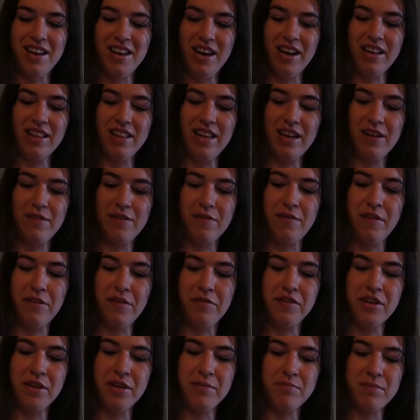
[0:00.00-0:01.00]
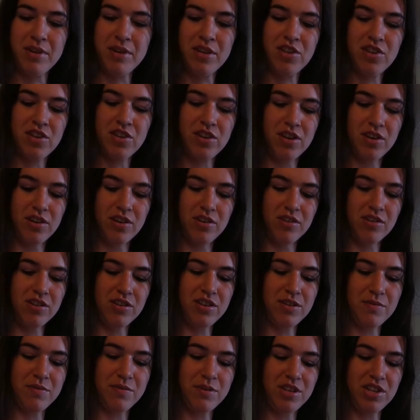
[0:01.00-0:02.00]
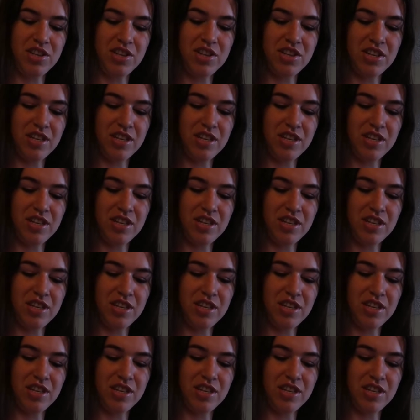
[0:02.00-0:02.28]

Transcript: I had like 15 missed calls. It was,